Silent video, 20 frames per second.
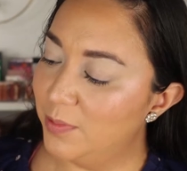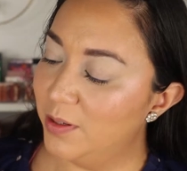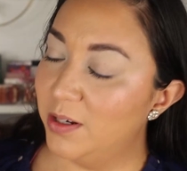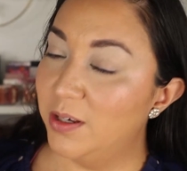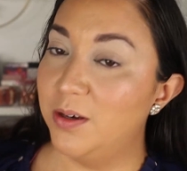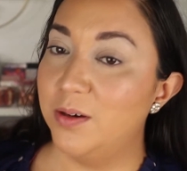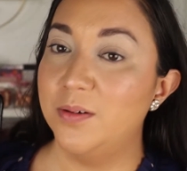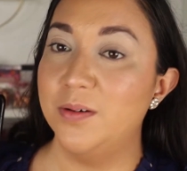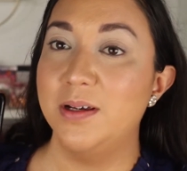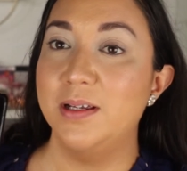I'm going
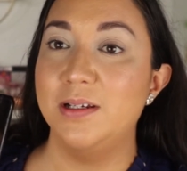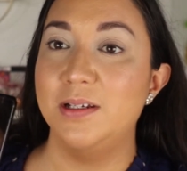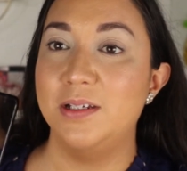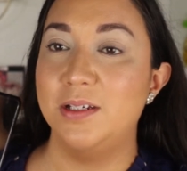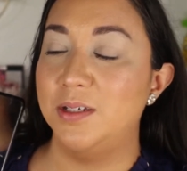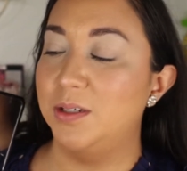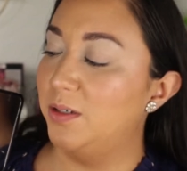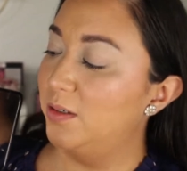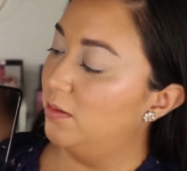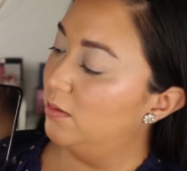to go
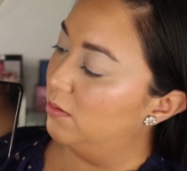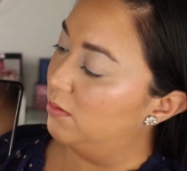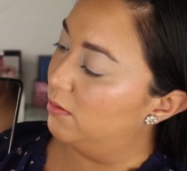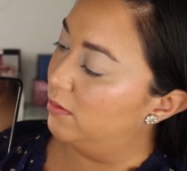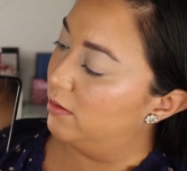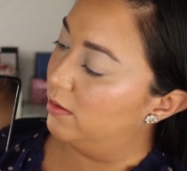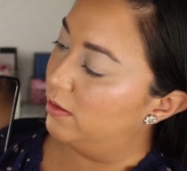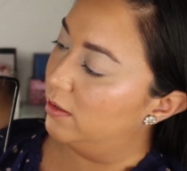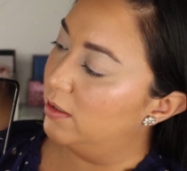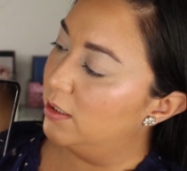
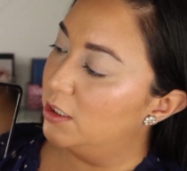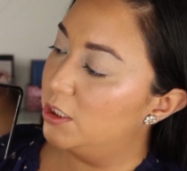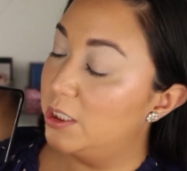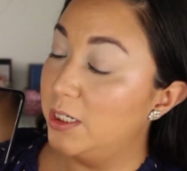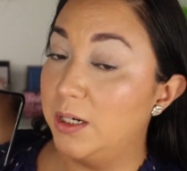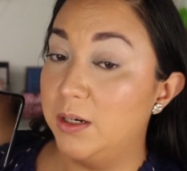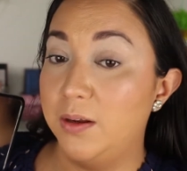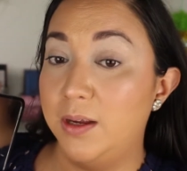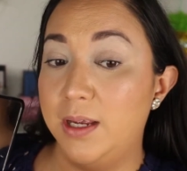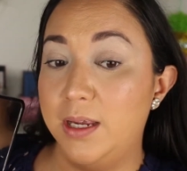into this
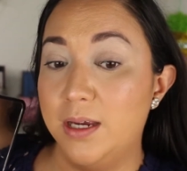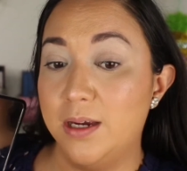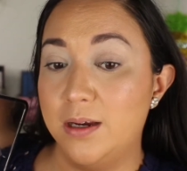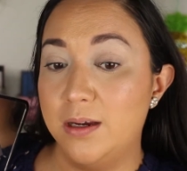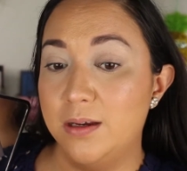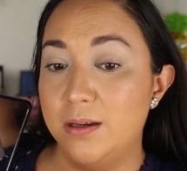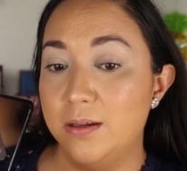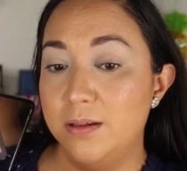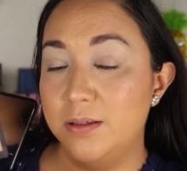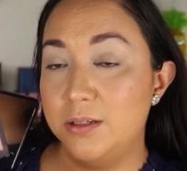shade right
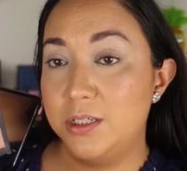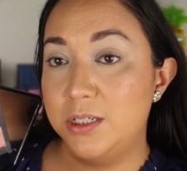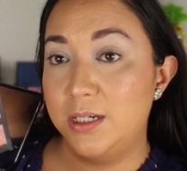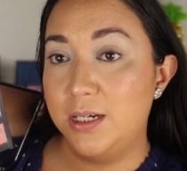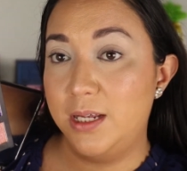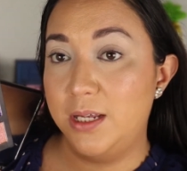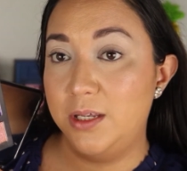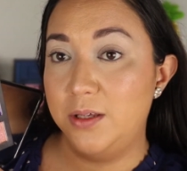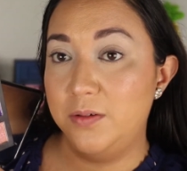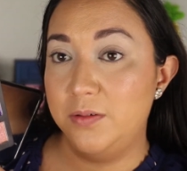here, the shade
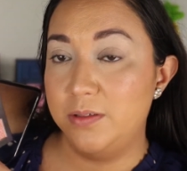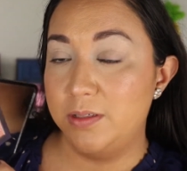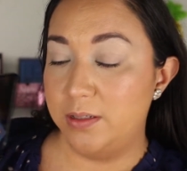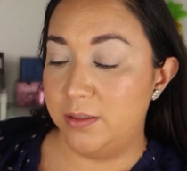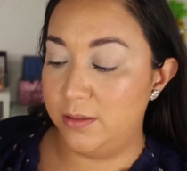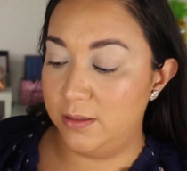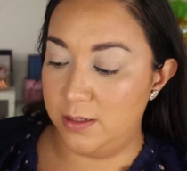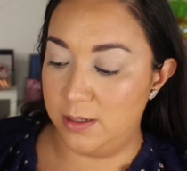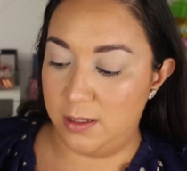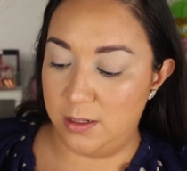I use
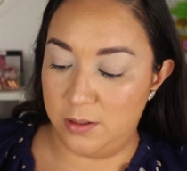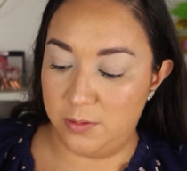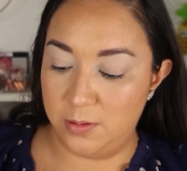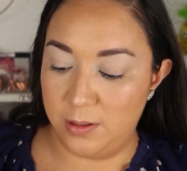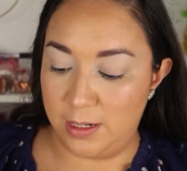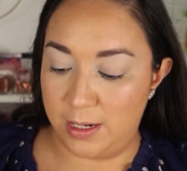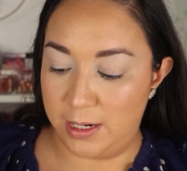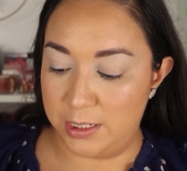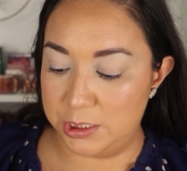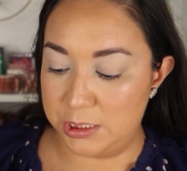on the lower
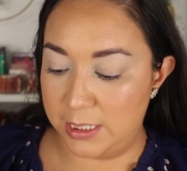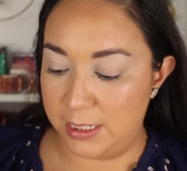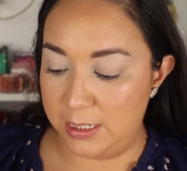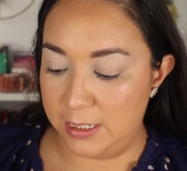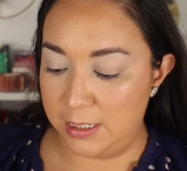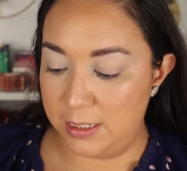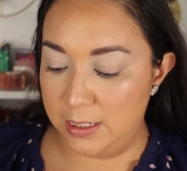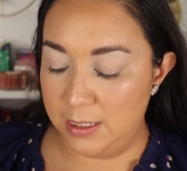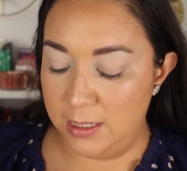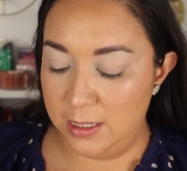lash
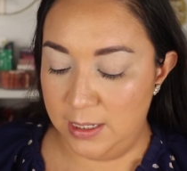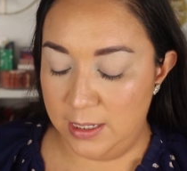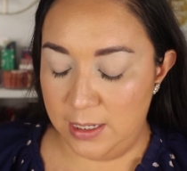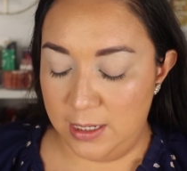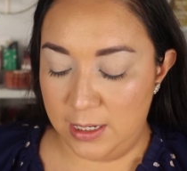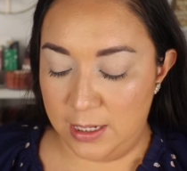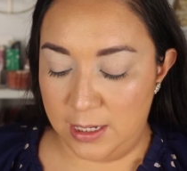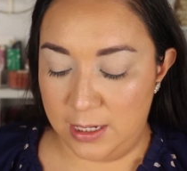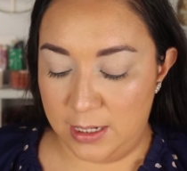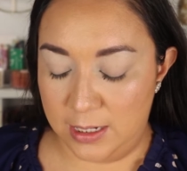line.
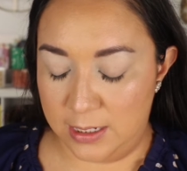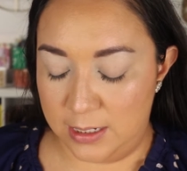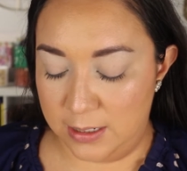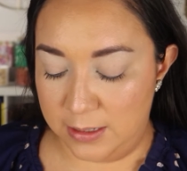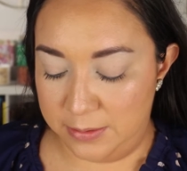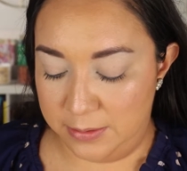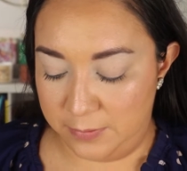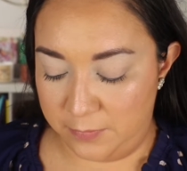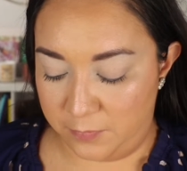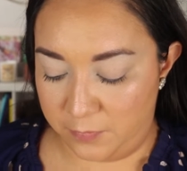
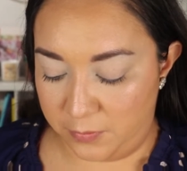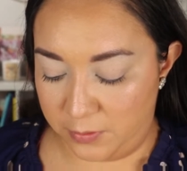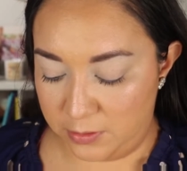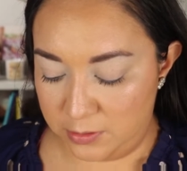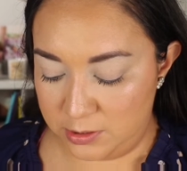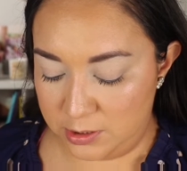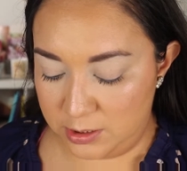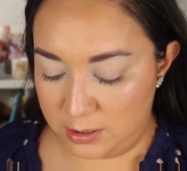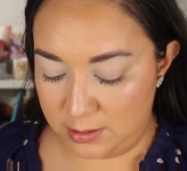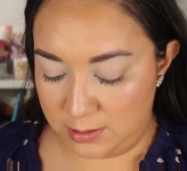And the
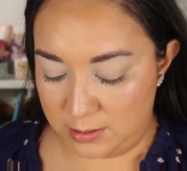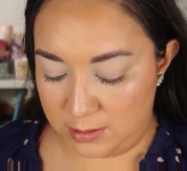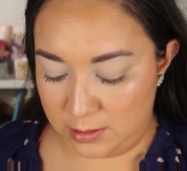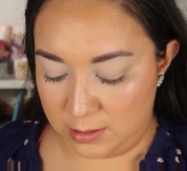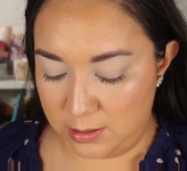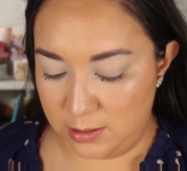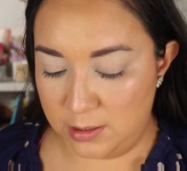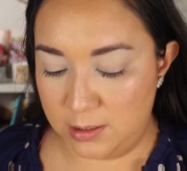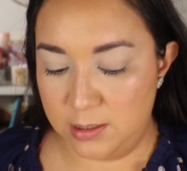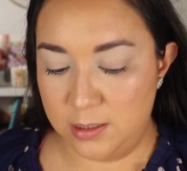first
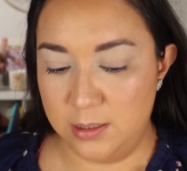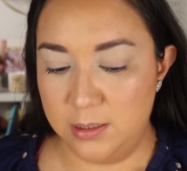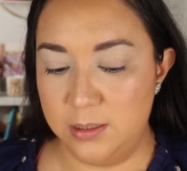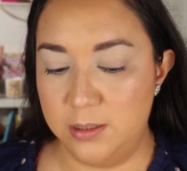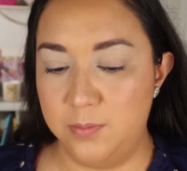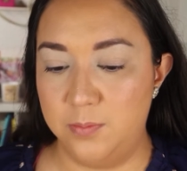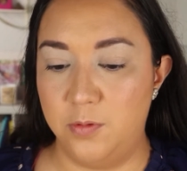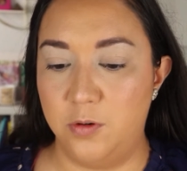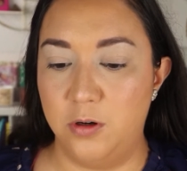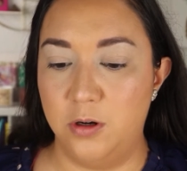look,
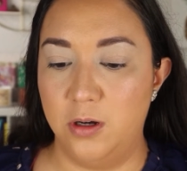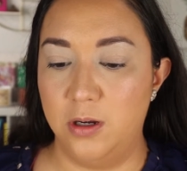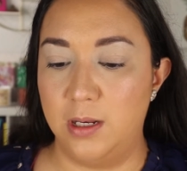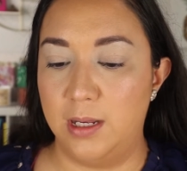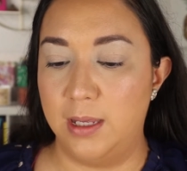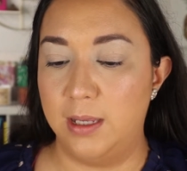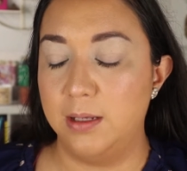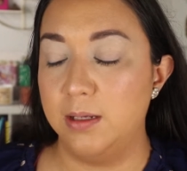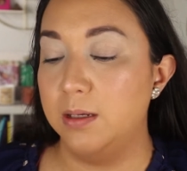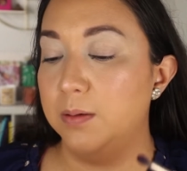the more
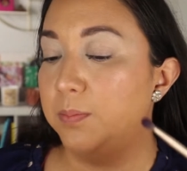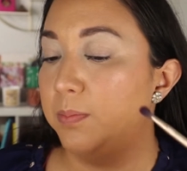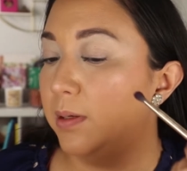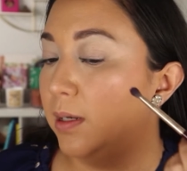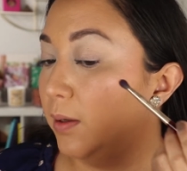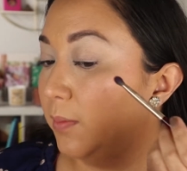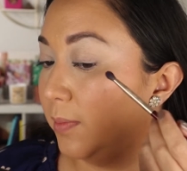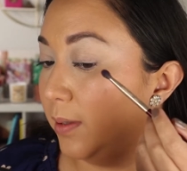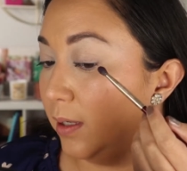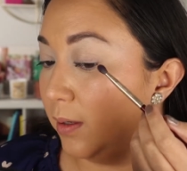like
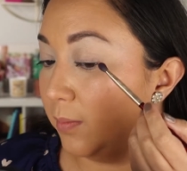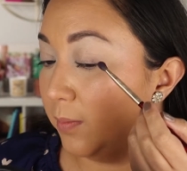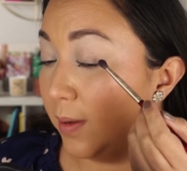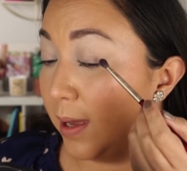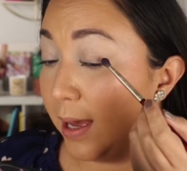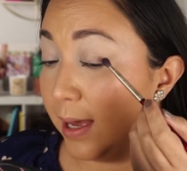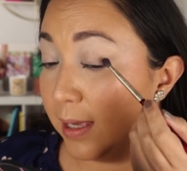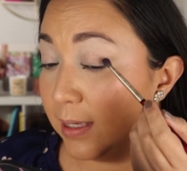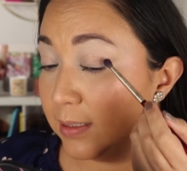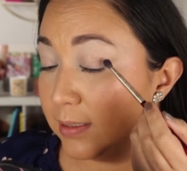plummy
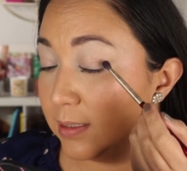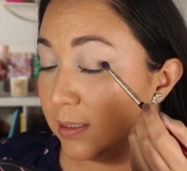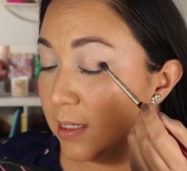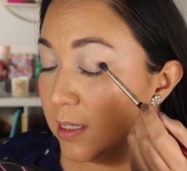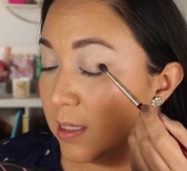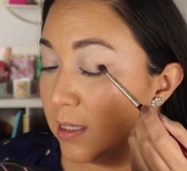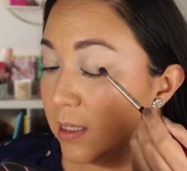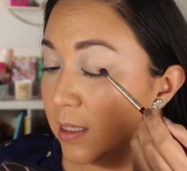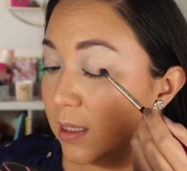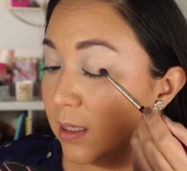matte.
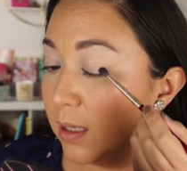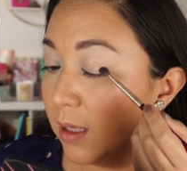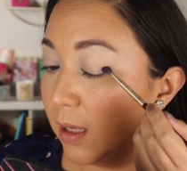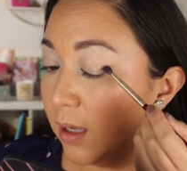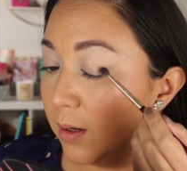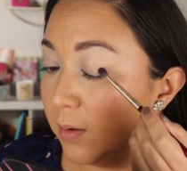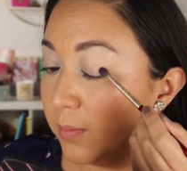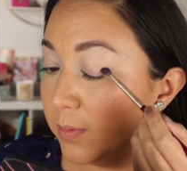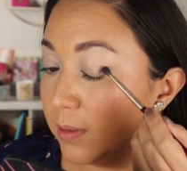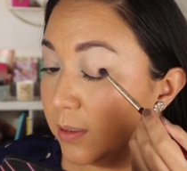
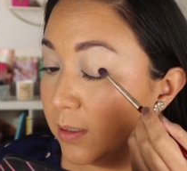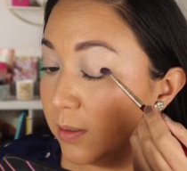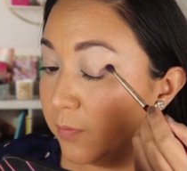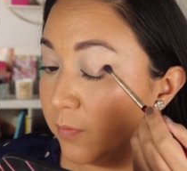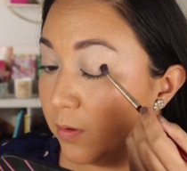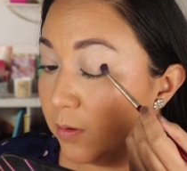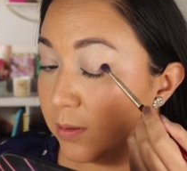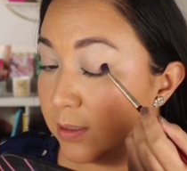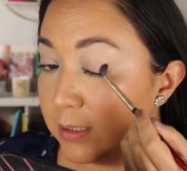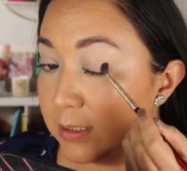And I'm going to
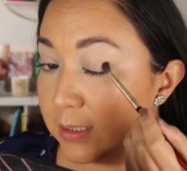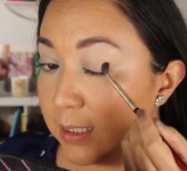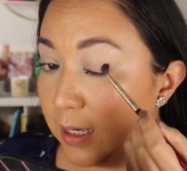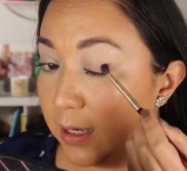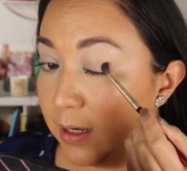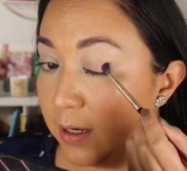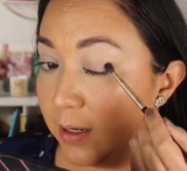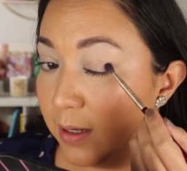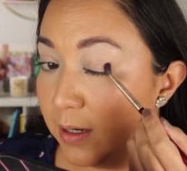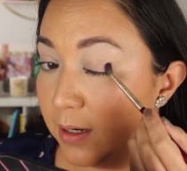focus
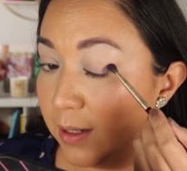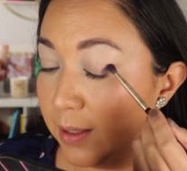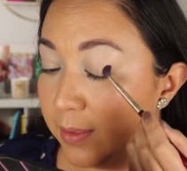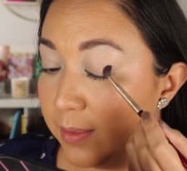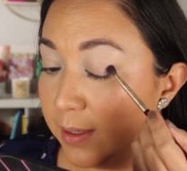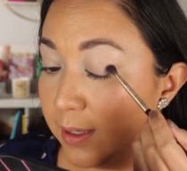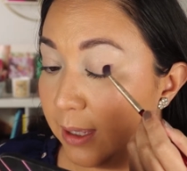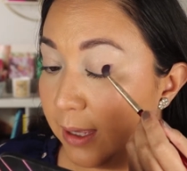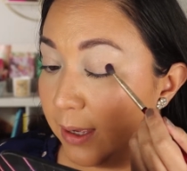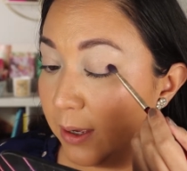that on
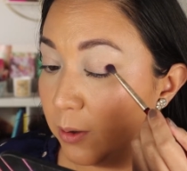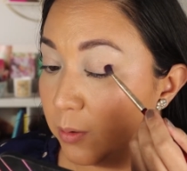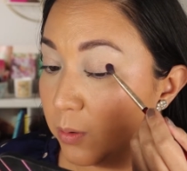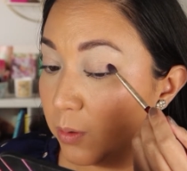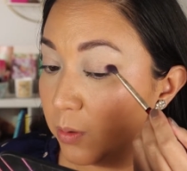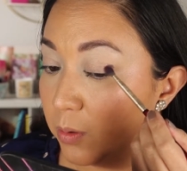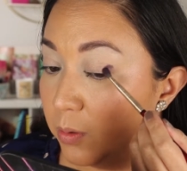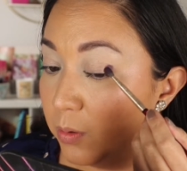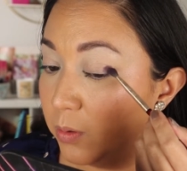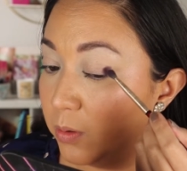the
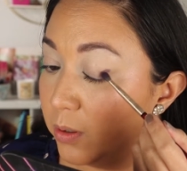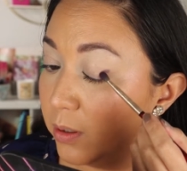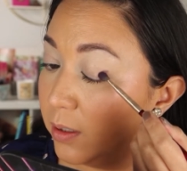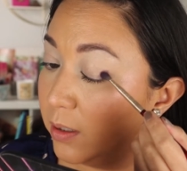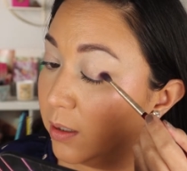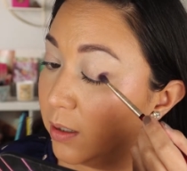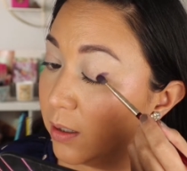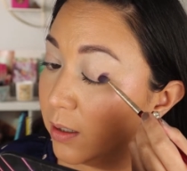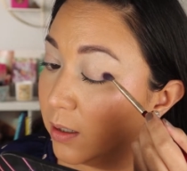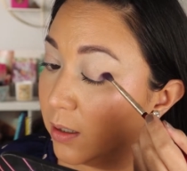outer
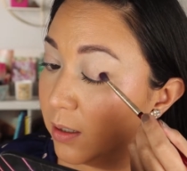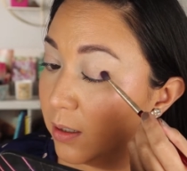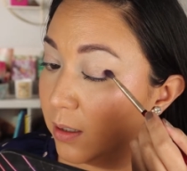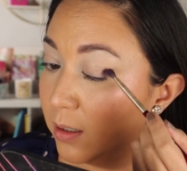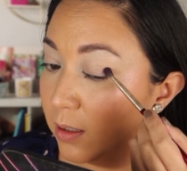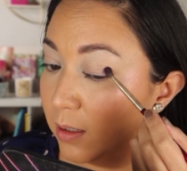corner.